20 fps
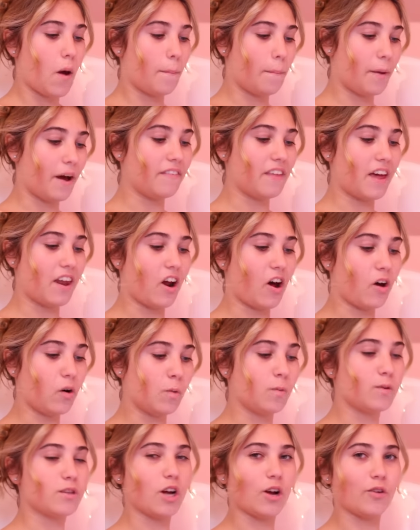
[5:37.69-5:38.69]
But then I
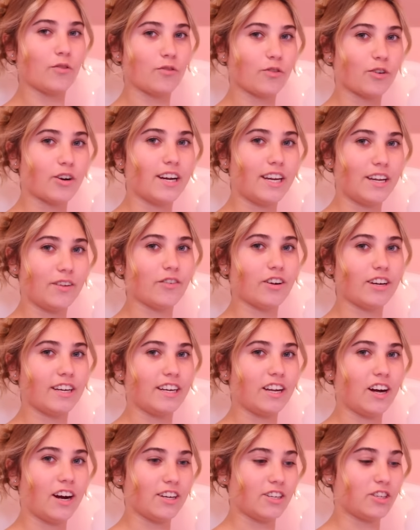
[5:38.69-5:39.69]
also really,
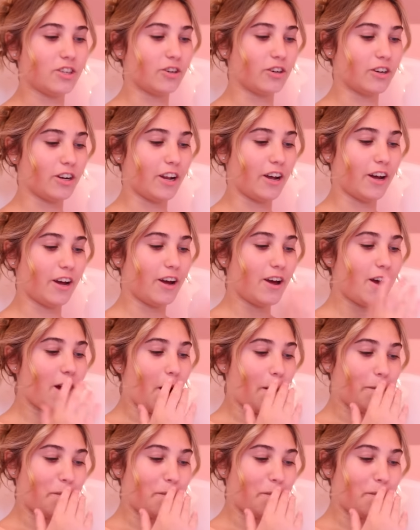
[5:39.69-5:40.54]
really like chocolate.